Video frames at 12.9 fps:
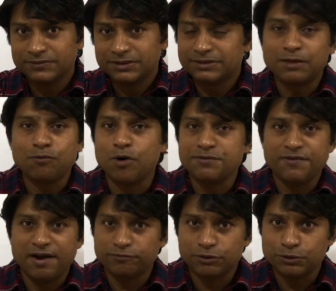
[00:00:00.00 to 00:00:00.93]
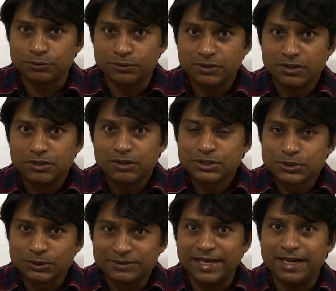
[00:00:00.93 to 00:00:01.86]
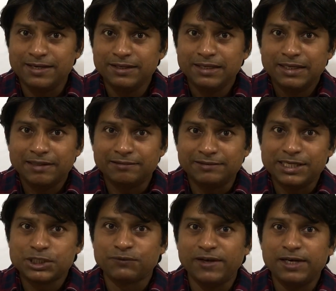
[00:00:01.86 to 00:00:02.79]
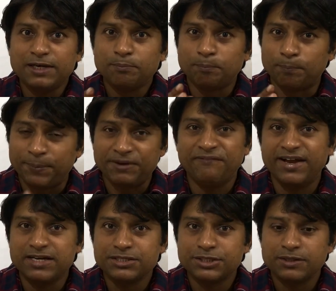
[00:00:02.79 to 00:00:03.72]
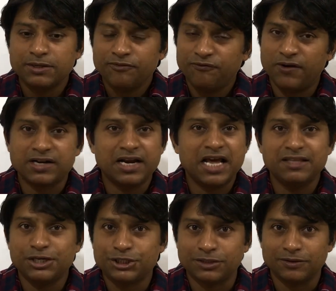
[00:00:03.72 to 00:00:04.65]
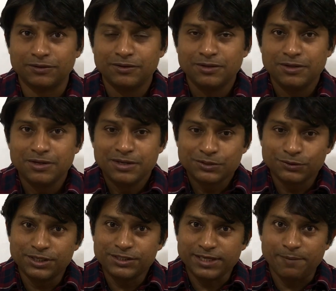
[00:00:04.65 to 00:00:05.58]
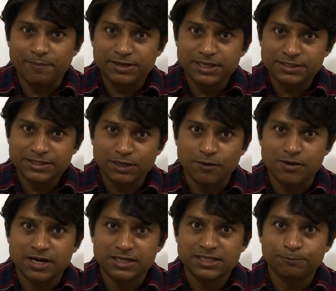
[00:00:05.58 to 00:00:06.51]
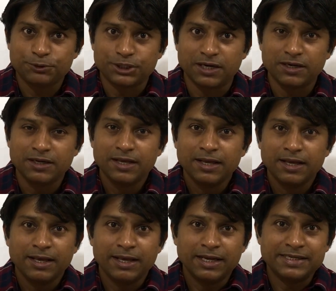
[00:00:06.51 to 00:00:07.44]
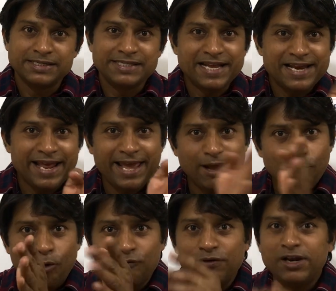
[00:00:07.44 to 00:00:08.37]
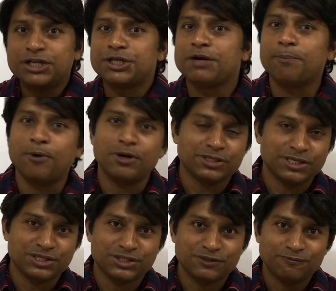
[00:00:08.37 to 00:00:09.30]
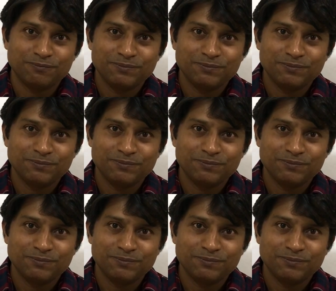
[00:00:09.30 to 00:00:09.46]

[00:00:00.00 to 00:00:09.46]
then what we have to do? So then this will prevent fertilization. So this emergency contraception delay ovulation process.